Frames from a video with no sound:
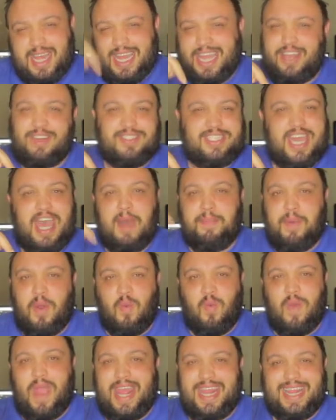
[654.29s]
click or tap
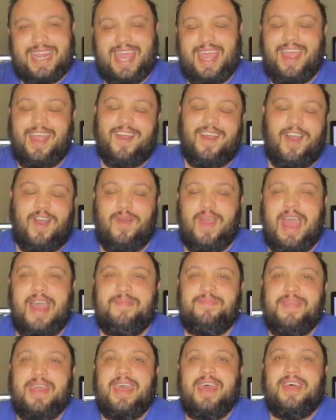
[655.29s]
right there, all
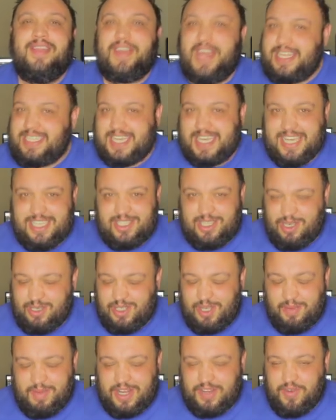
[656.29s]
right? Thanks again so
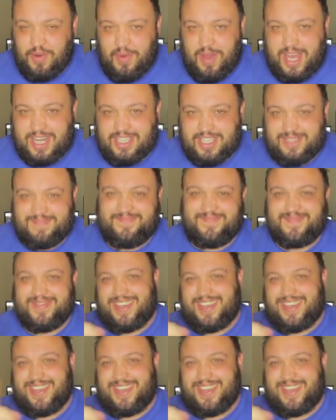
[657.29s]
much for watching.